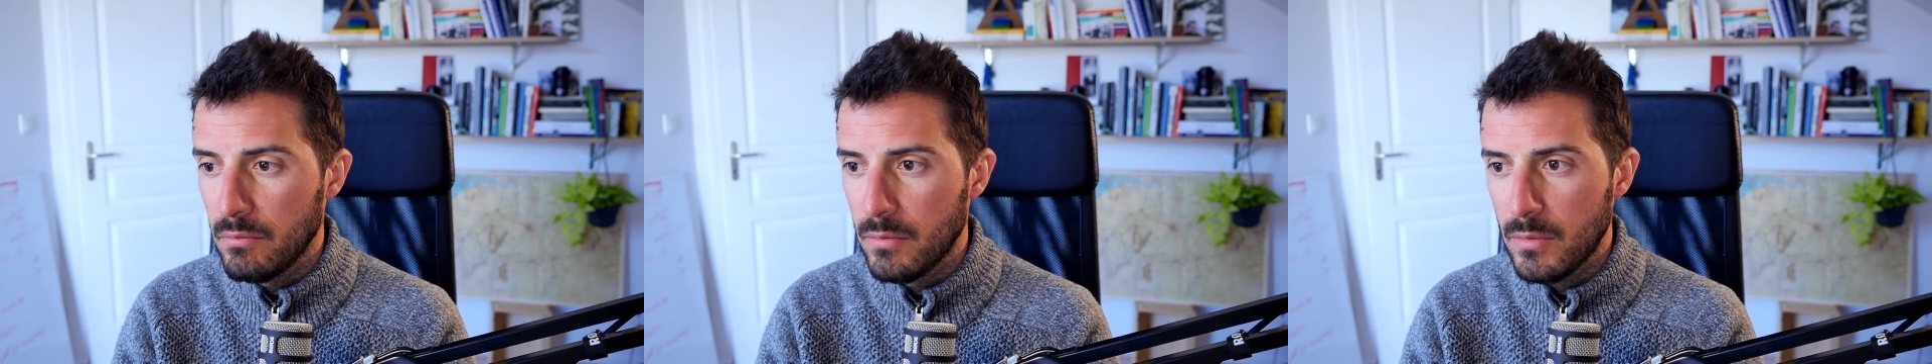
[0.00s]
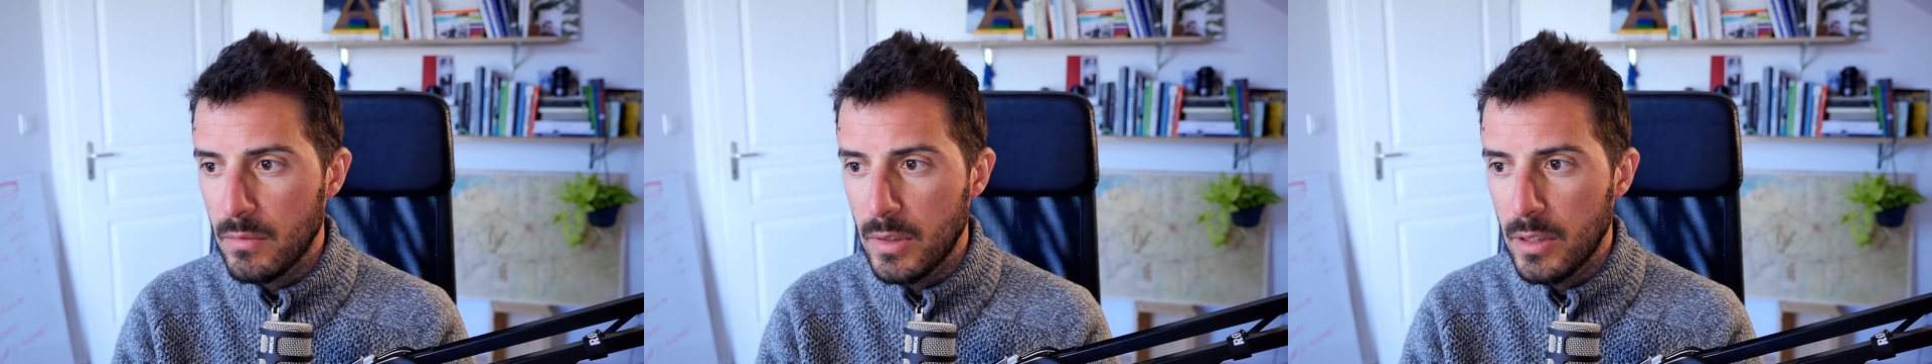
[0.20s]

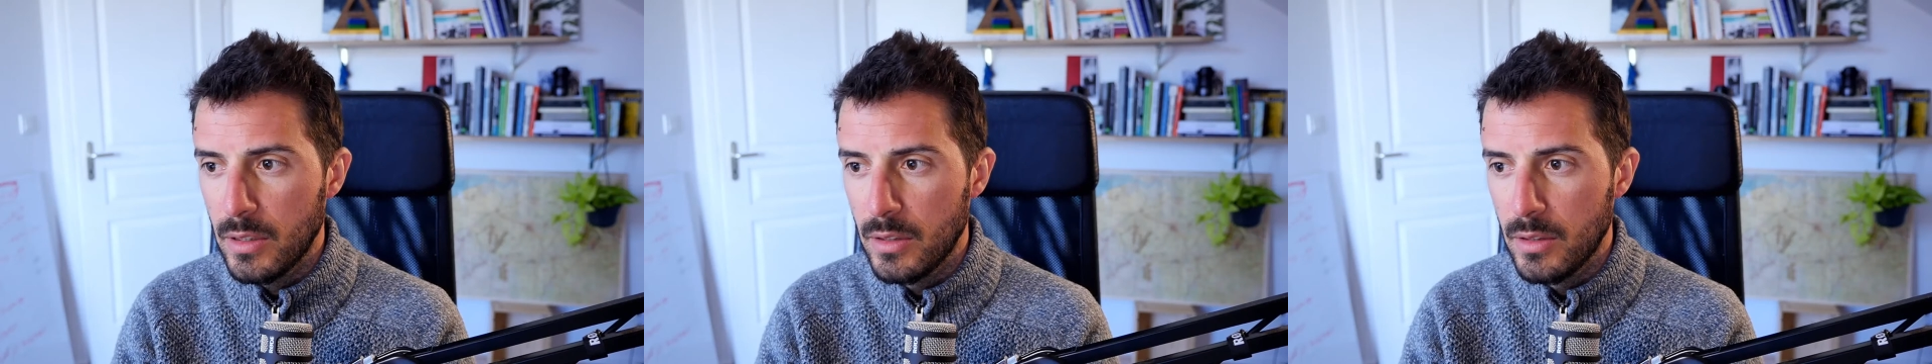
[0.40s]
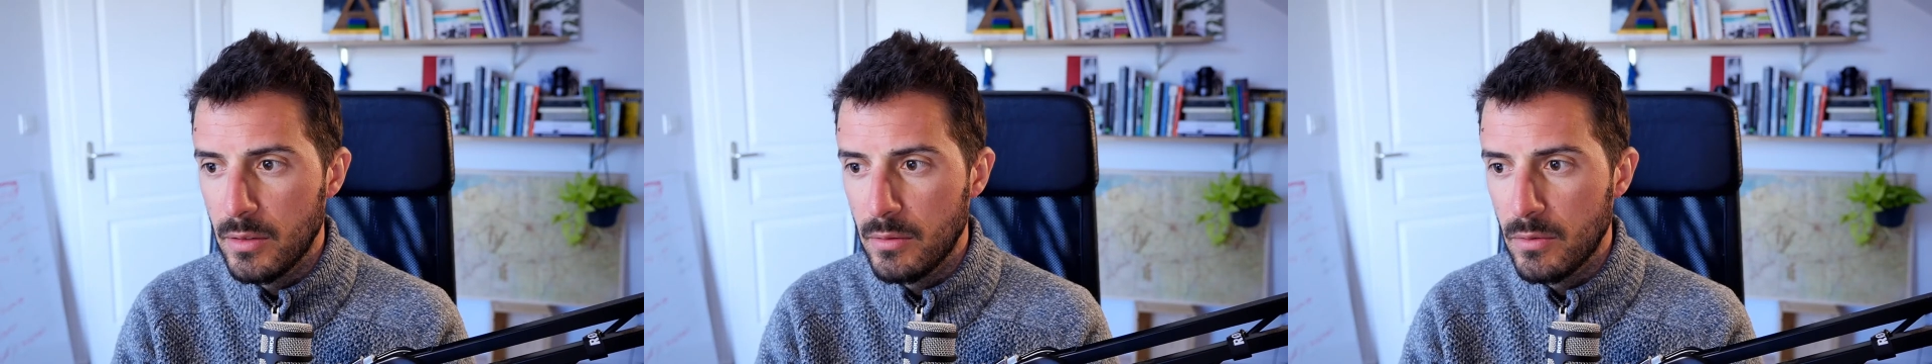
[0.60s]

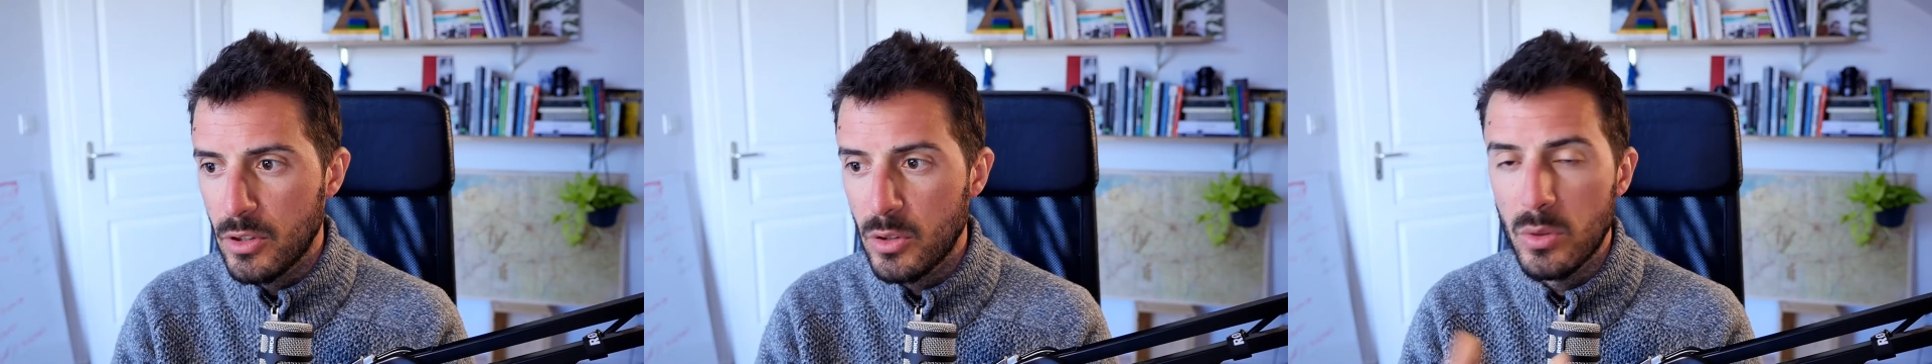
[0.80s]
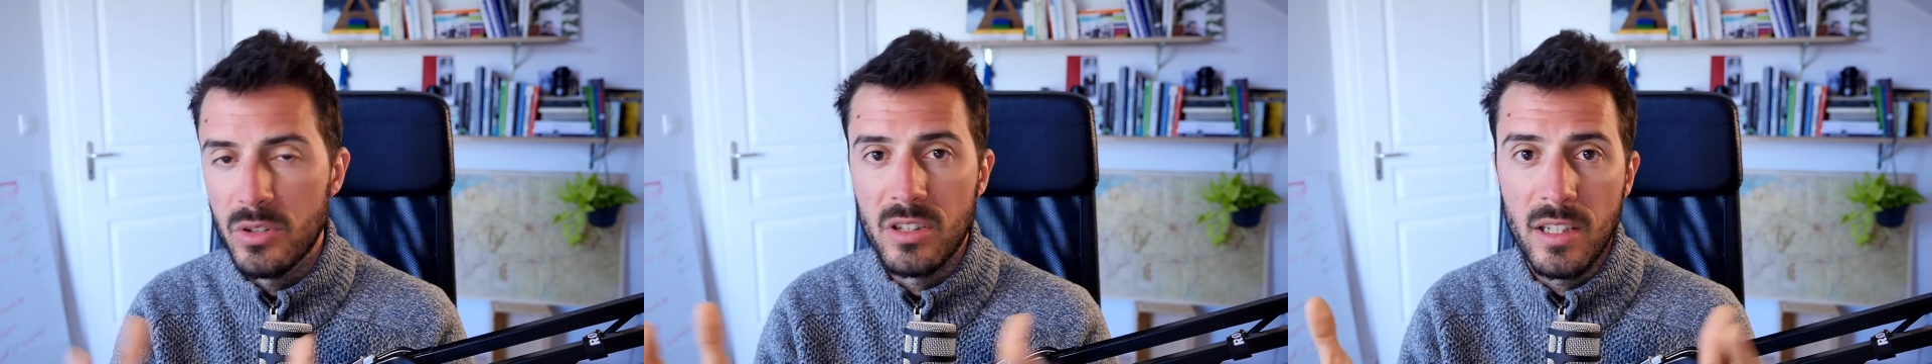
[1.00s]
in
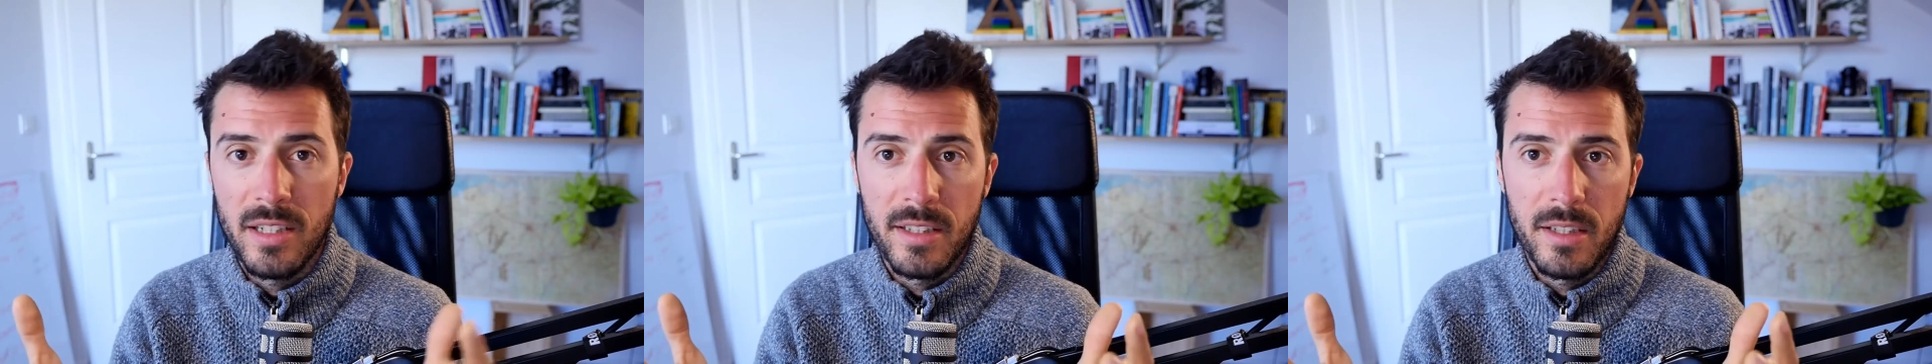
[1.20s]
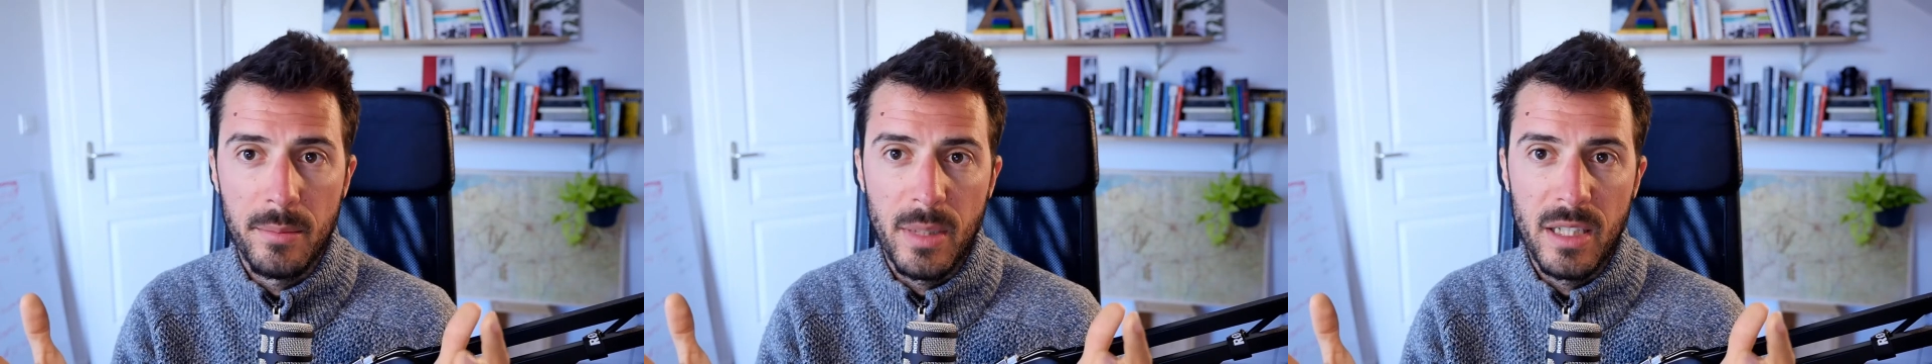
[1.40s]
Switzerland
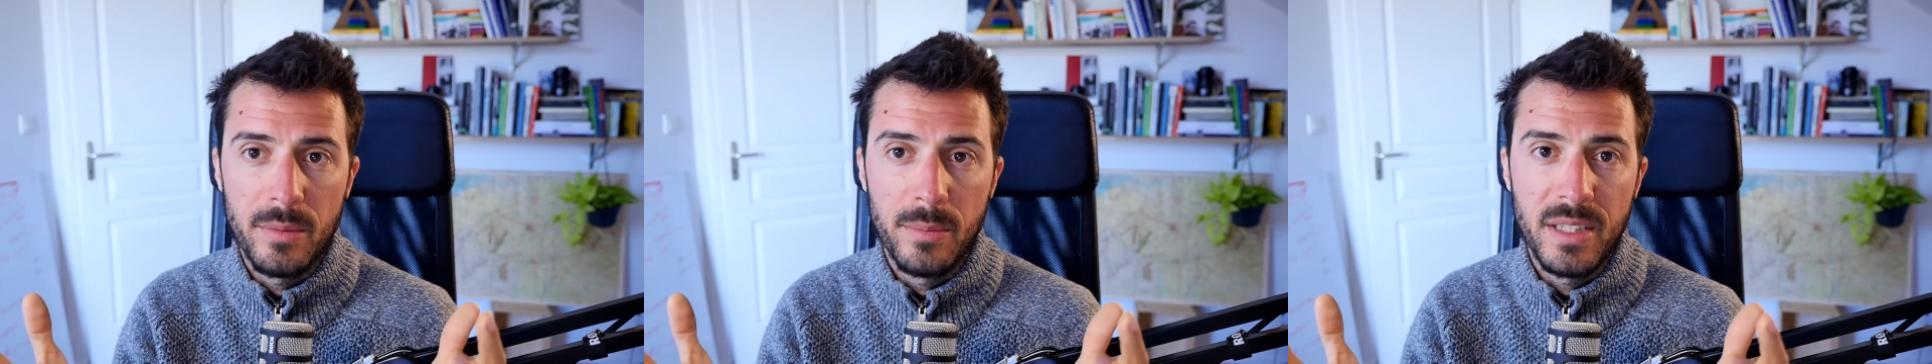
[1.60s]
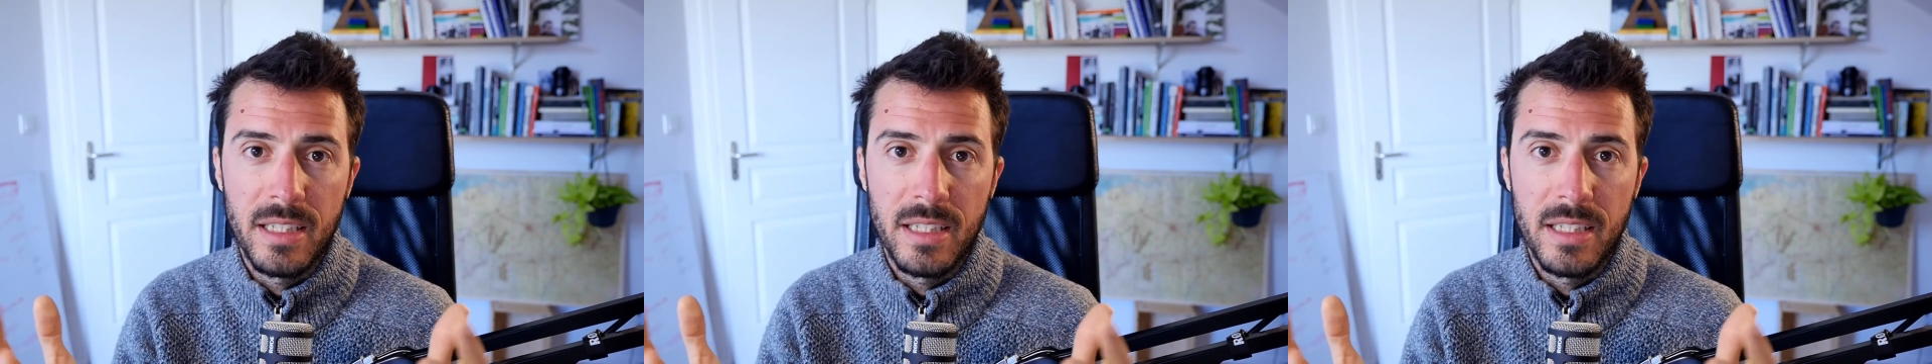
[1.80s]
it might be